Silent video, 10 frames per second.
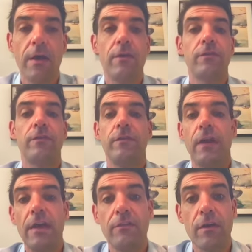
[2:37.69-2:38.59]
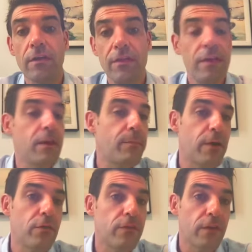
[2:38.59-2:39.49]
So she has a think,
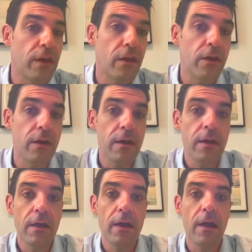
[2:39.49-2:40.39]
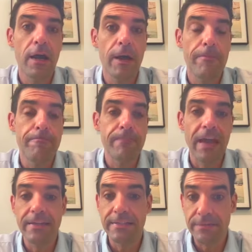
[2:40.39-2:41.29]
pair, share
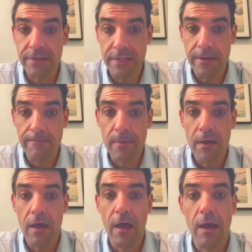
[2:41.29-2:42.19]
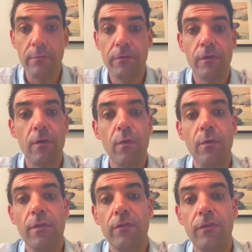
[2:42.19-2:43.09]
activity.
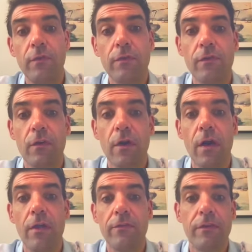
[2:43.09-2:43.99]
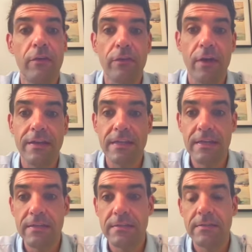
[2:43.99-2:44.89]
So the students are all sharing their
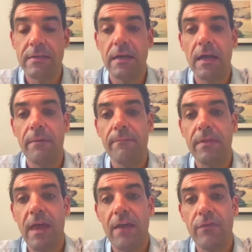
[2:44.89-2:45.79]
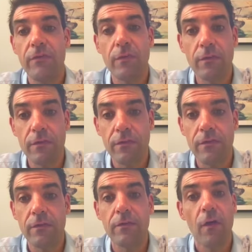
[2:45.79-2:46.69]
ideas, have the
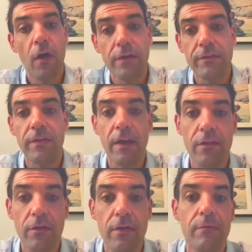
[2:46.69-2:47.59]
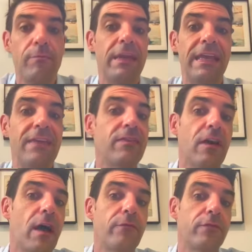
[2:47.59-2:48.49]
students talk together and begin the
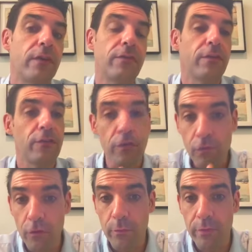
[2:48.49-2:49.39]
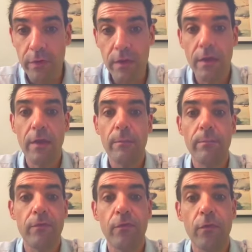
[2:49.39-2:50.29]
conversation as a group
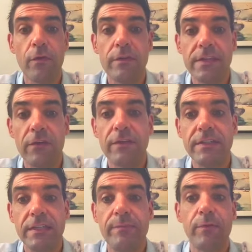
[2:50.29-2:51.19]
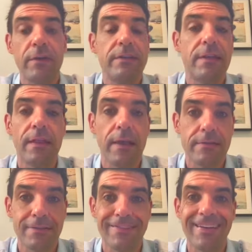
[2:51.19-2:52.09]
before delving deeper into the lesson.